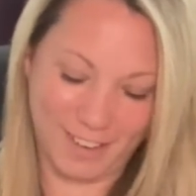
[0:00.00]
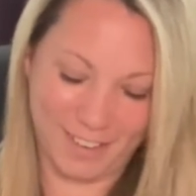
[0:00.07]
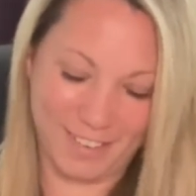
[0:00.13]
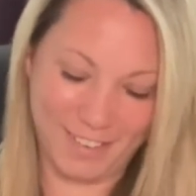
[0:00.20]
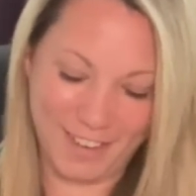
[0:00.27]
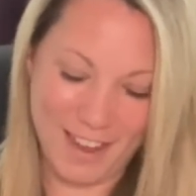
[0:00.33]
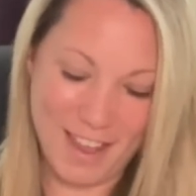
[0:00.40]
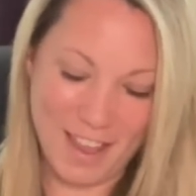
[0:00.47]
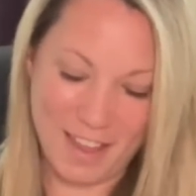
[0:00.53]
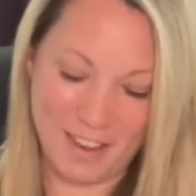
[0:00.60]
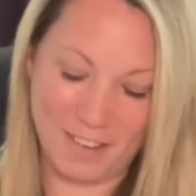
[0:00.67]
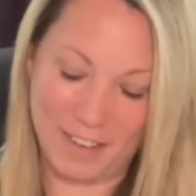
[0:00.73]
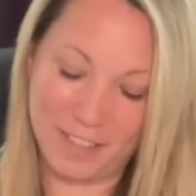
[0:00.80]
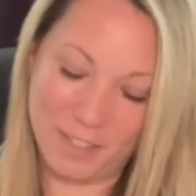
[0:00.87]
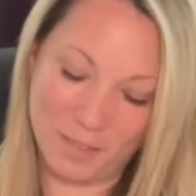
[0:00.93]
again. All
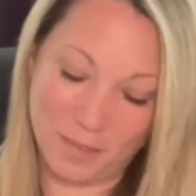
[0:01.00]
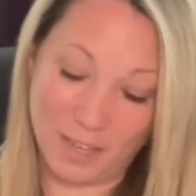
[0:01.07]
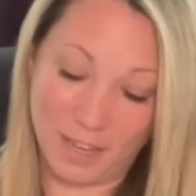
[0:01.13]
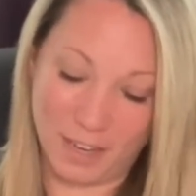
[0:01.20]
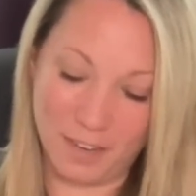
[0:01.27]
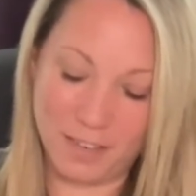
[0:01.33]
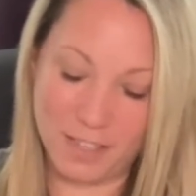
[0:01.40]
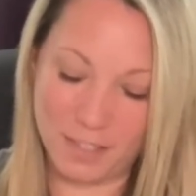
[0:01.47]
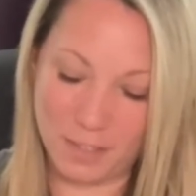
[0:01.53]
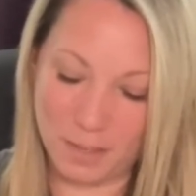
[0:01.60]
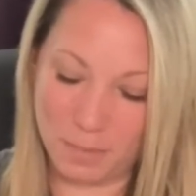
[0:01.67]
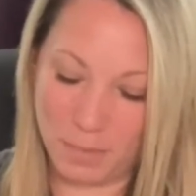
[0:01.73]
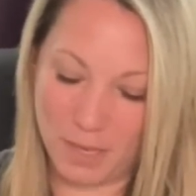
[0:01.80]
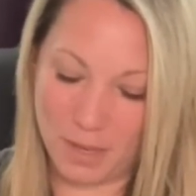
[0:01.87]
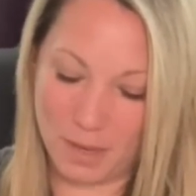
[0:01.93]
right, so an Aries could
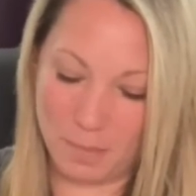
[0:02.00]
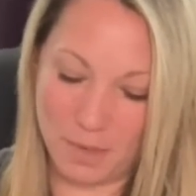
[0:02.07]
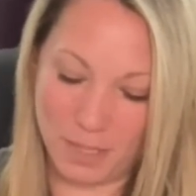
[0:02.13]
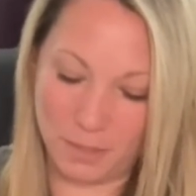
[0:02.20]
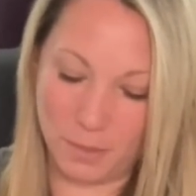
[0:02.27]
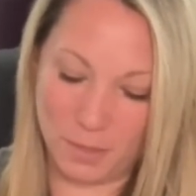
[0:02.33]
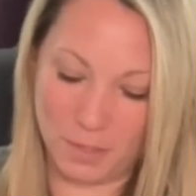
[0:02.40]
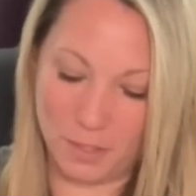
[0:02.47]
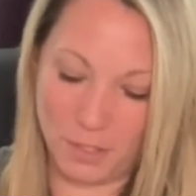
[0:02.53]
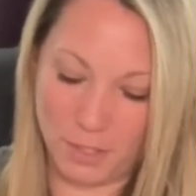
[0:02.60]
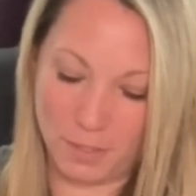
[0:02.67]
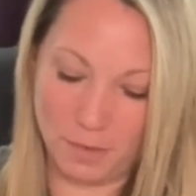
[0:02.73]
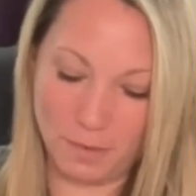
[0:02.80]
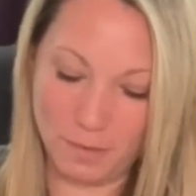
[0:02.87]
be coming towards you.